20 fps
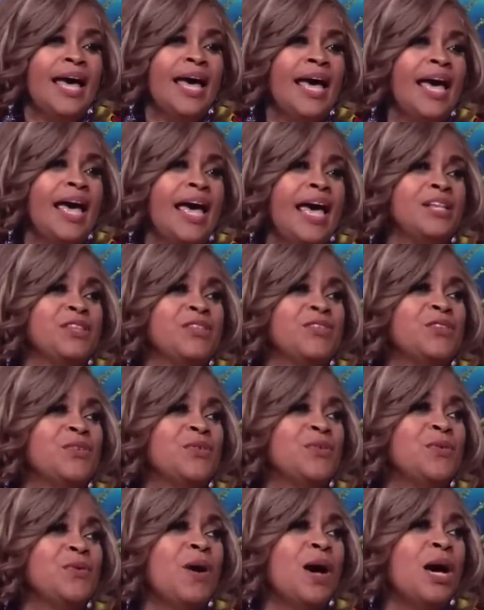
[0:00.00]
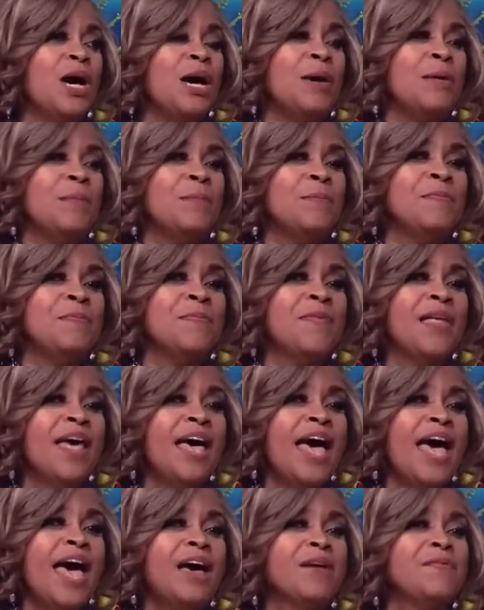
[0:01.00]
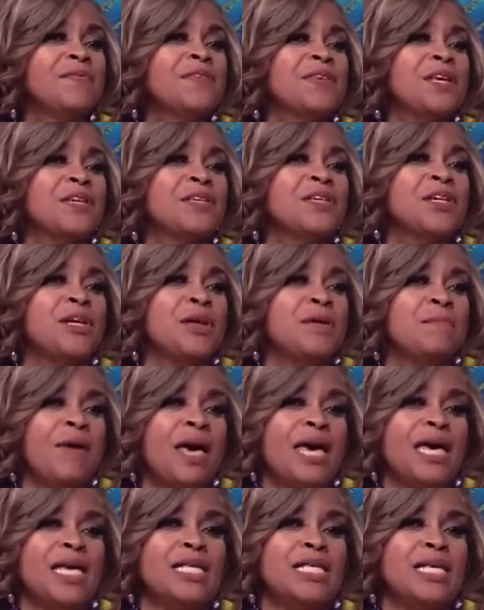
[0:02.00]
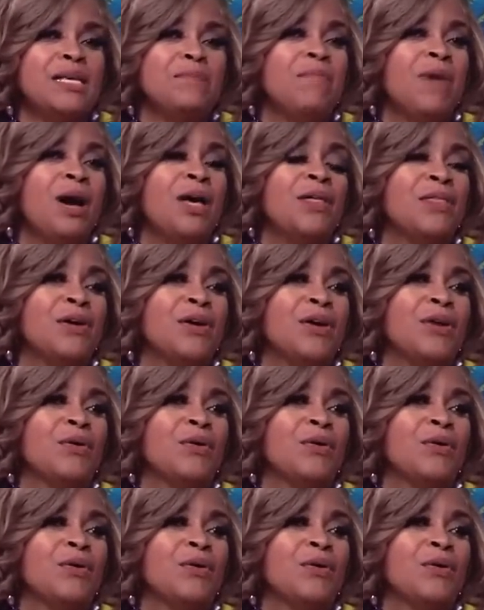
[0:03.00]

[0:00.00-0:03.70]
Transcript: And to have such an amazing mother